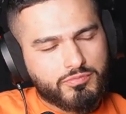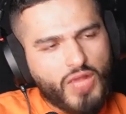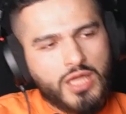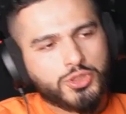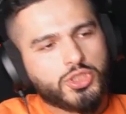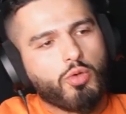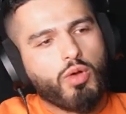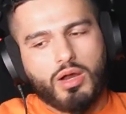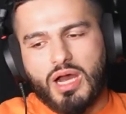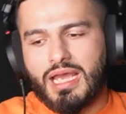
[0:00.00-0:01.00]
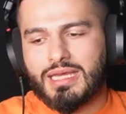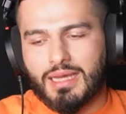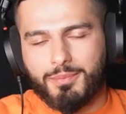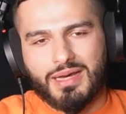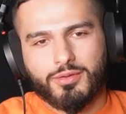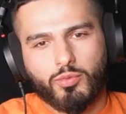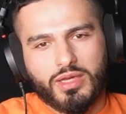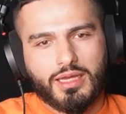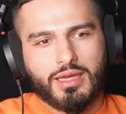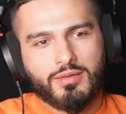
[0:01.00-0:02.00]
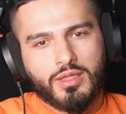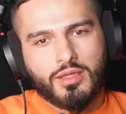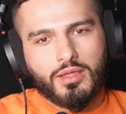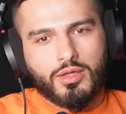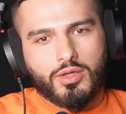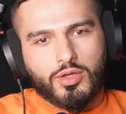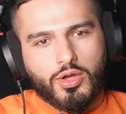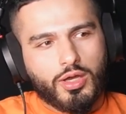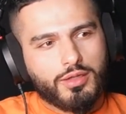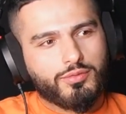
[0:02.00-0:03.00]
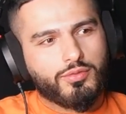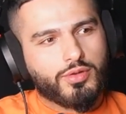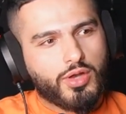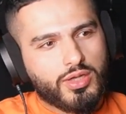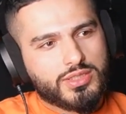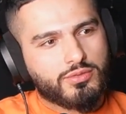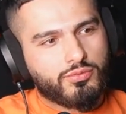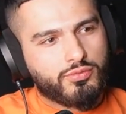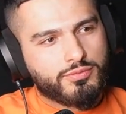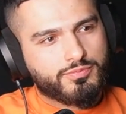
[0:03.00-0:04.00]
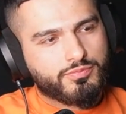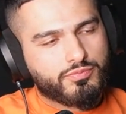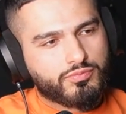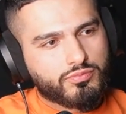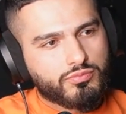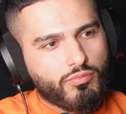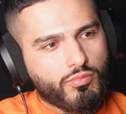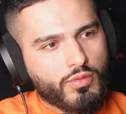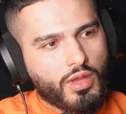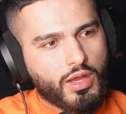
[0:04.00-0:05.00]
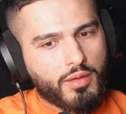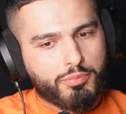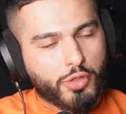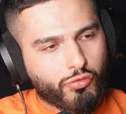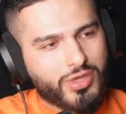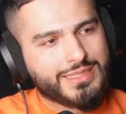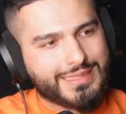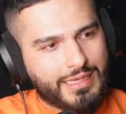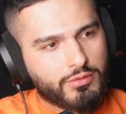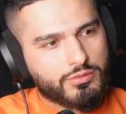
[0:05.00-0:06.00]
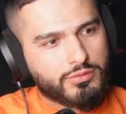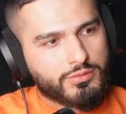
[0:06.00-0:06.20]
Do you know what I hate about the way that cars have progressed now?